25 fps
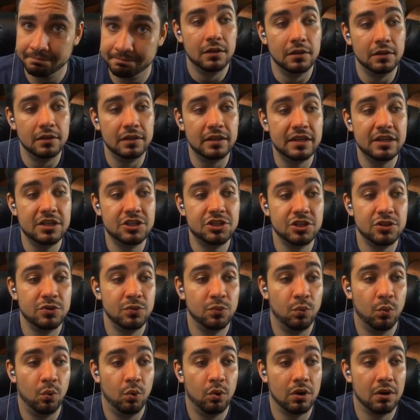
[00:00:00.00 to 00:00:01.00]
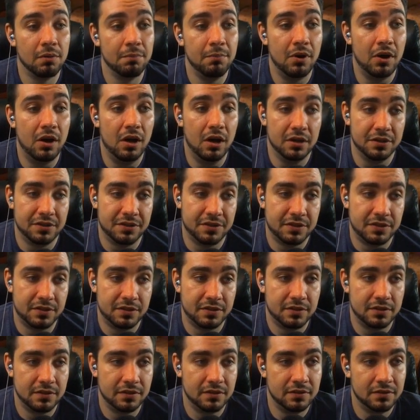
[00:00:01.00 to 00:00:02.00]
Legion War
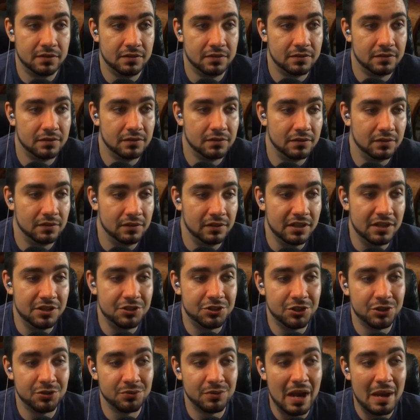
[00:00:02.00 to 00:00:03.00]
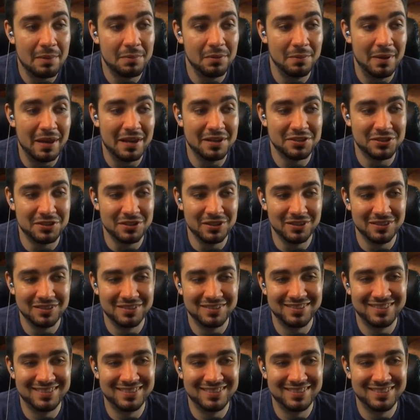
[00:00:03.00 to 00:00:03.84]
Boss. Legion Rabblemaster.